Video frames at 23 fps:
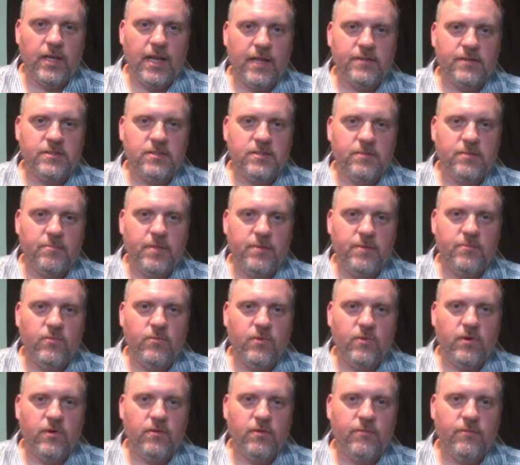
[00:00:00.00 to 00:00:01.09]
add just a bit
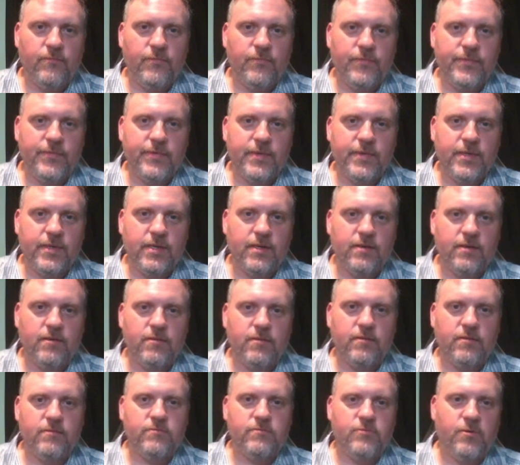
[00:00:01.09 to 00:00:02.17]
more
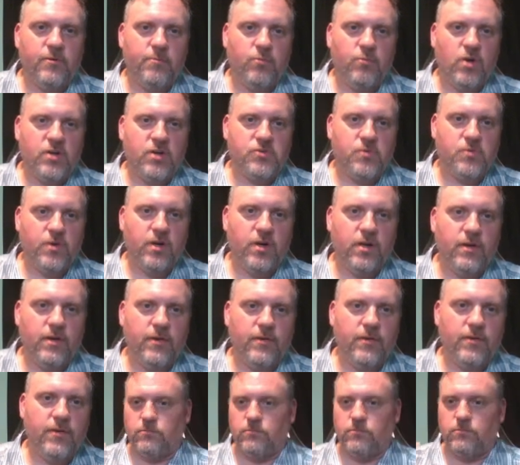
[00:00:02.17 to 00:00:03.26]
sort of brushwork.
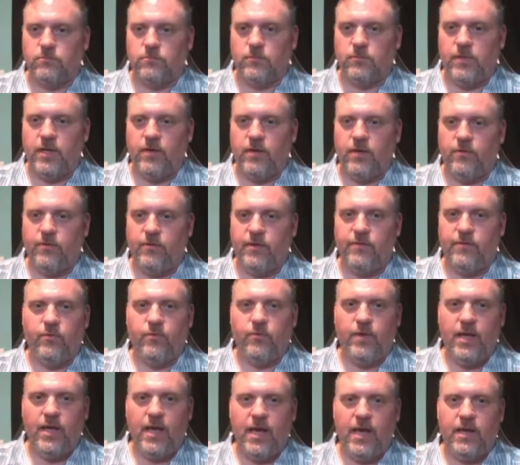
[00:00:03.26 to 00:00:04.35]
Now if
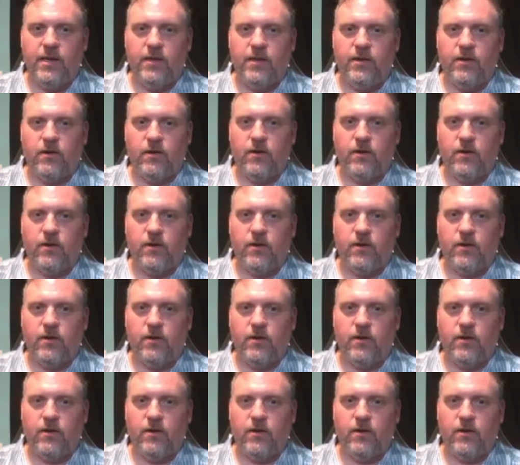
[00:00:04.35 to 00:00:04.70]
we add in